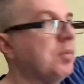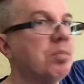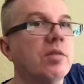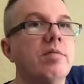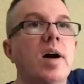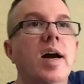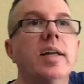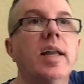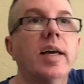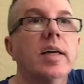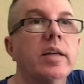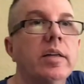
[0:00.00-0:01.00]
provide
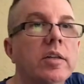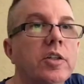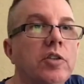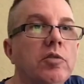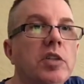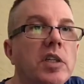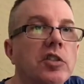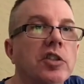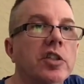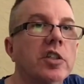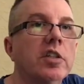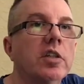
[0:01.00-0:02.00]
like a little cute
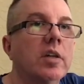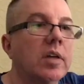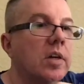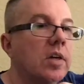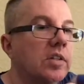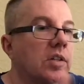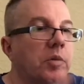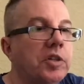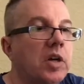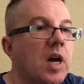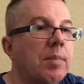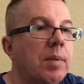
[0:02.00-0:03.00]
t-shirt, so when you
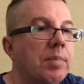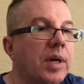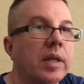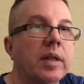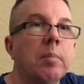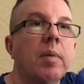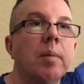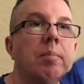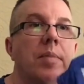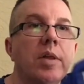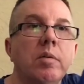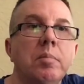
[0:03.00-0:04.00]
come and pick them up,
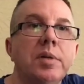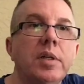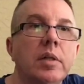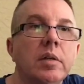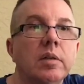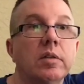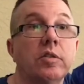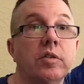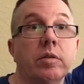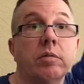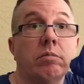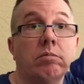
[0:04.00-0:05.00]
they'll be
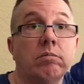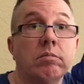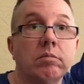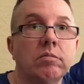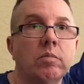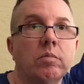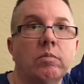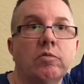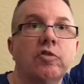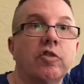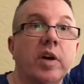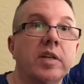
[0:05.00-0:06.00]

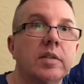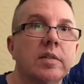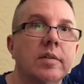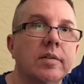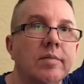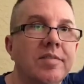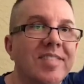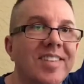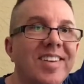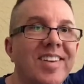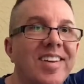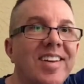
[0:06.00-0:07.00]
dressed
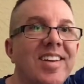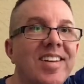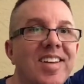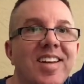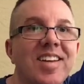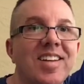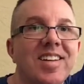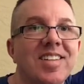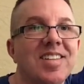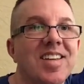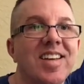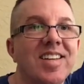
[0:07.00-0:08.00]

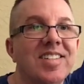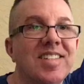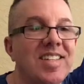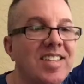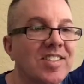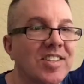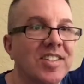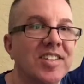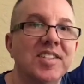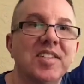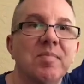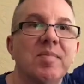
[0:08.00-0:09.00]
in a t-shirt or
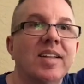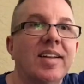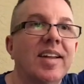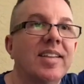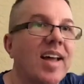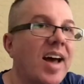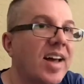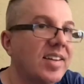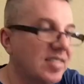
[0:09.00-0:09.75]
something like that.